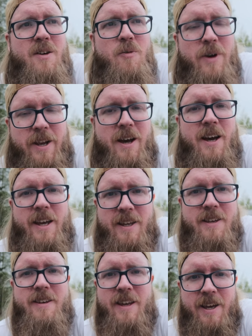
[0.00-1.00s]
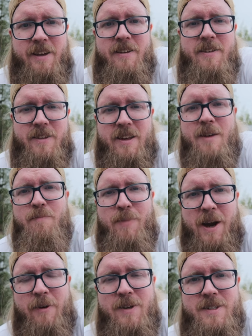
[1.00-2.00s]
when I did the
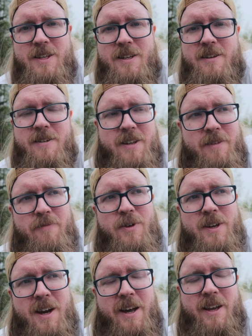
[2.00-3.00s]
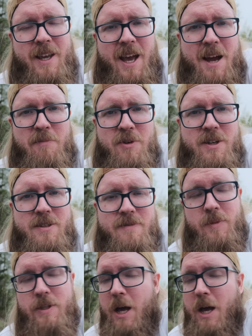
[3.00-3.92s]
comparison on different kind of cameras.